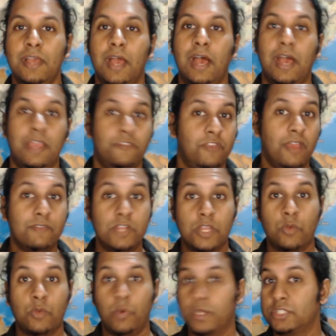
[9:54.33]
If you have any
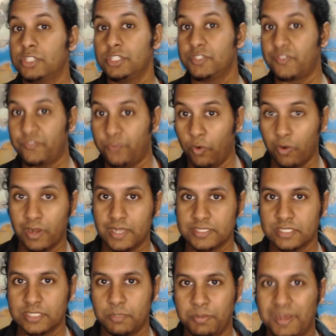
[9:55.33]
questions for Ask
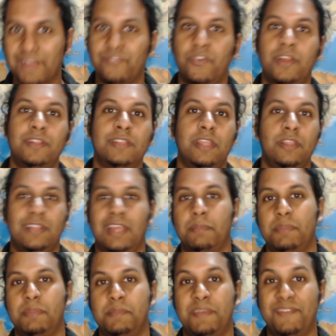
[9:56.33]
a Pathfinder that you'd like me
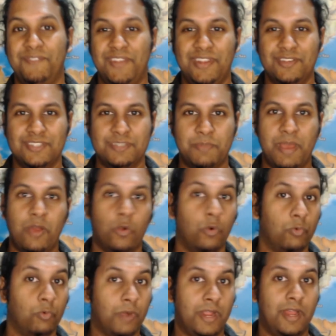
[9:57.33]
to make videos about or
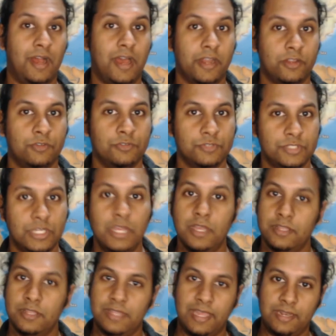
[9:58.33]
write articles,
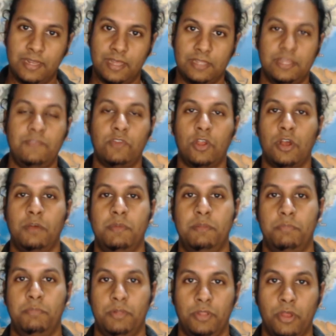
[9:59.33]
then leave a comment
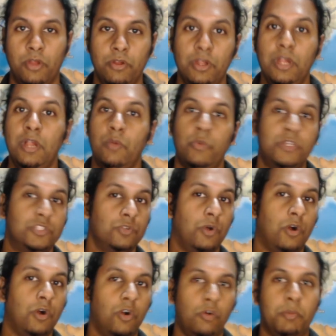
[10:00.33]
below. We do a
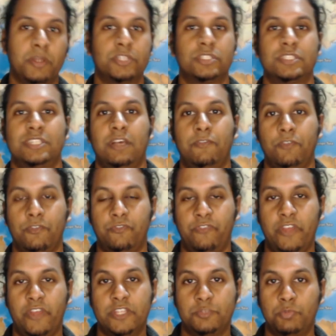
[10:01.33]
whole bunch of stuff on
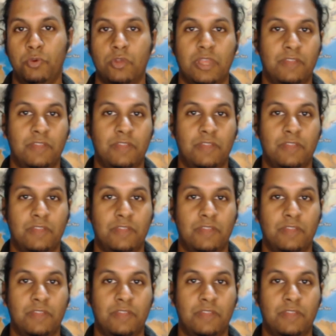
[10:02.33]
Facebook at